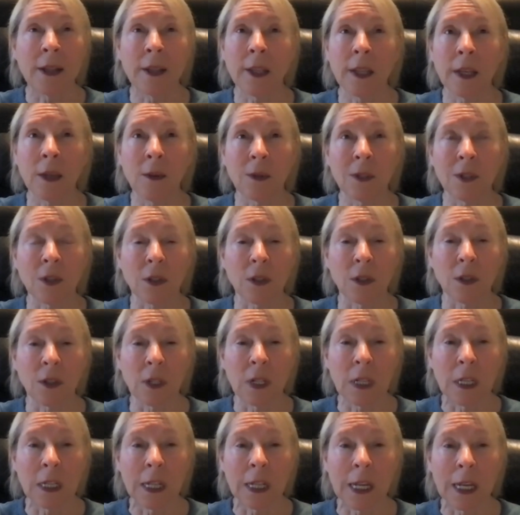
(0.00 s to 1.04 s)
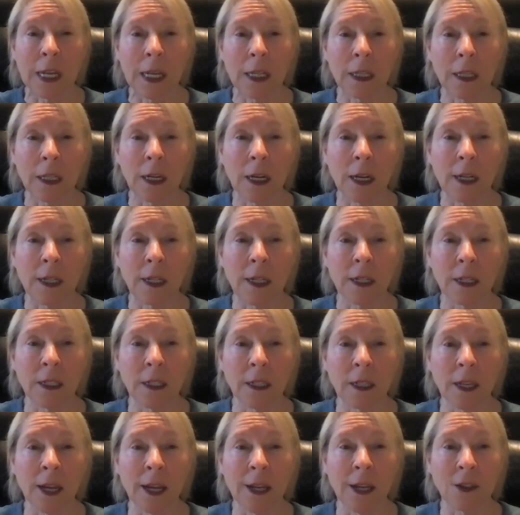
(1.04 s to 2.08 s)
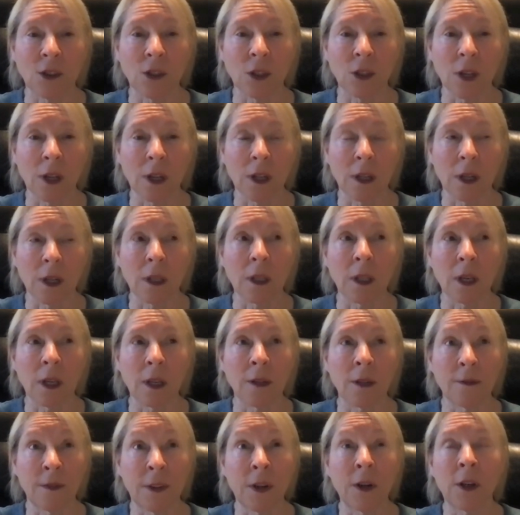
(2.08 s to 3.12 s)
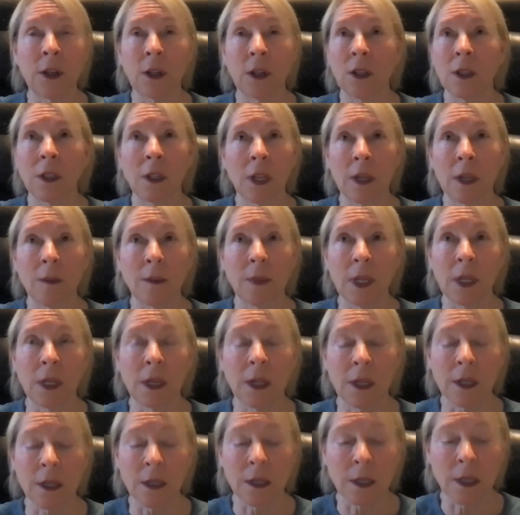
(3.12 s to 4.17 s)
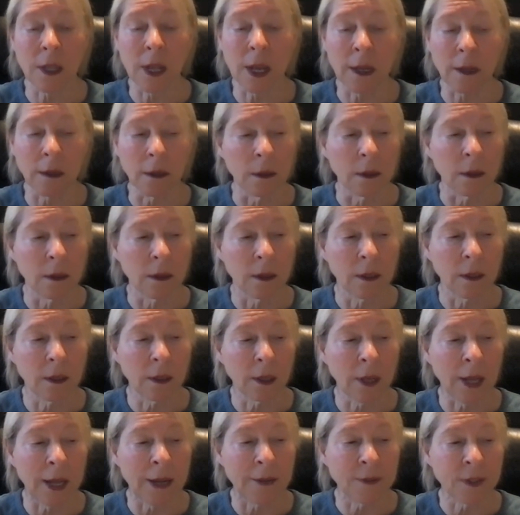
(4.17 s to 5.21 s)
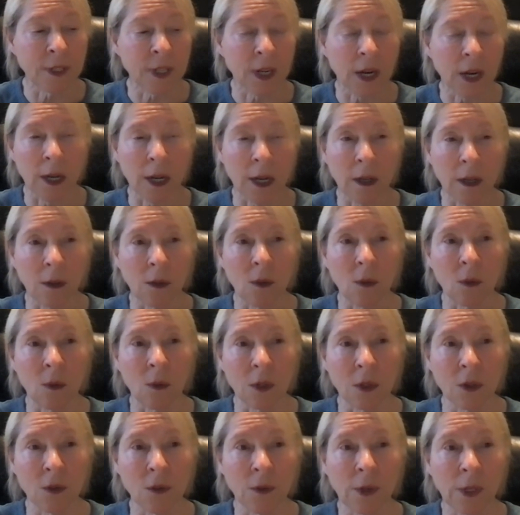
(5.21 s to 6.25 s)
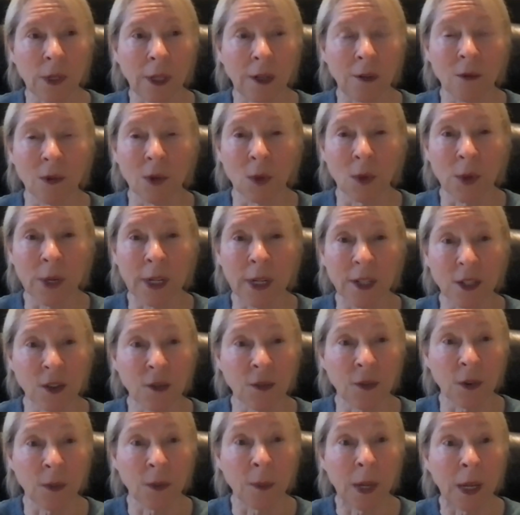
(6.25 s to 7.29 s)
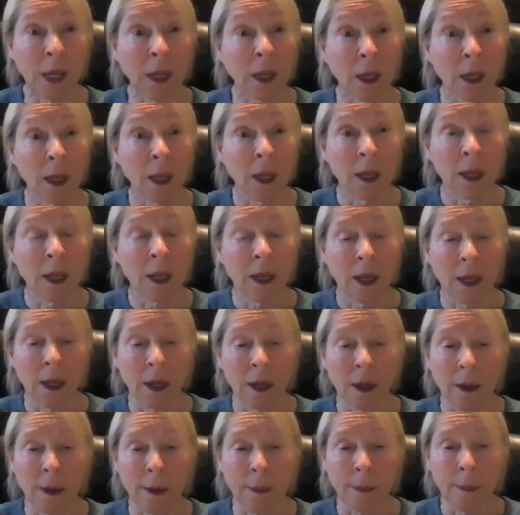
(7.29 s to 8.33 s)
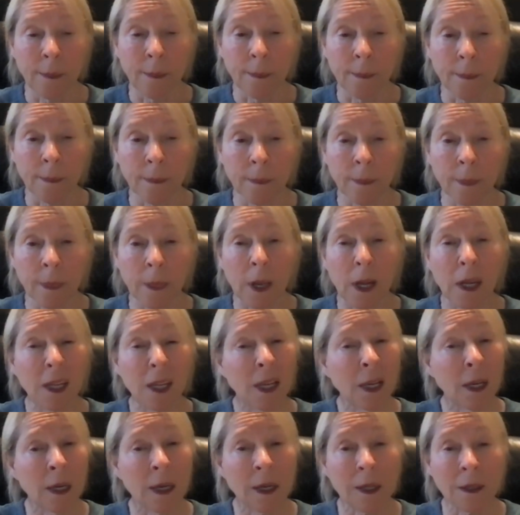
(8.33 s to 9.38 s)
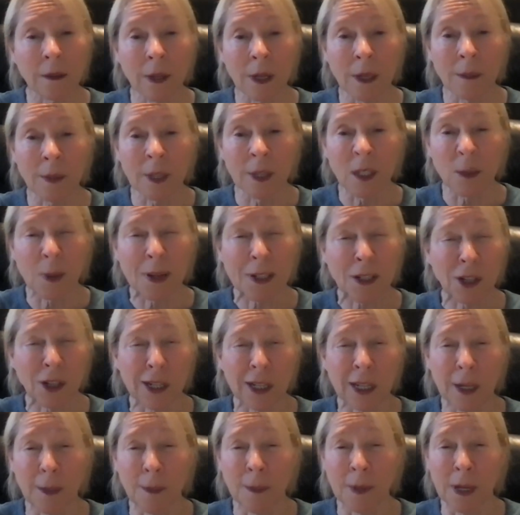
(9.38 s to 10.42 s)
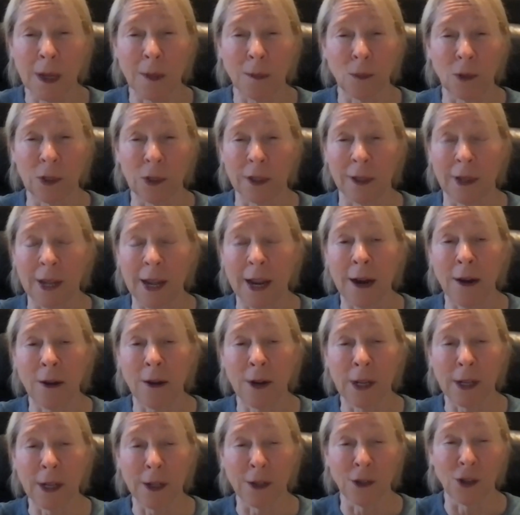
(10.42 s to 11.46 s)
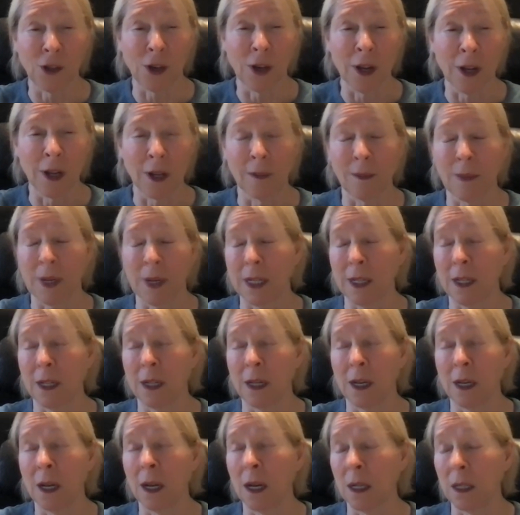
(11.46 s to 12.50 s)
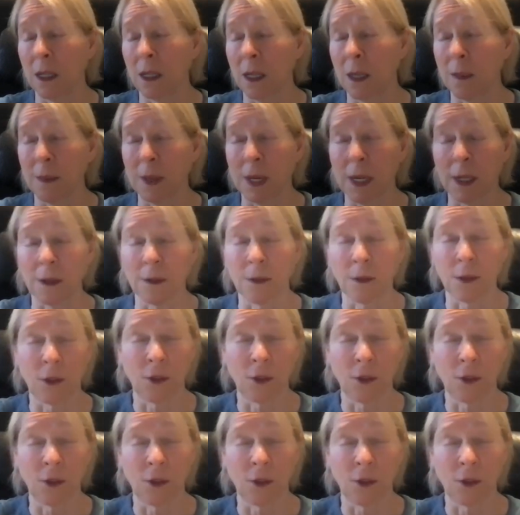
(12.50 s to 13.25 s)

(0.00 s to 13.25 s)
think was a good thing that I didn't catch on. A very good thing, because that lifestyle was really ruinous for me. I mean, especially keeping up with Harry and John. My God, the amount of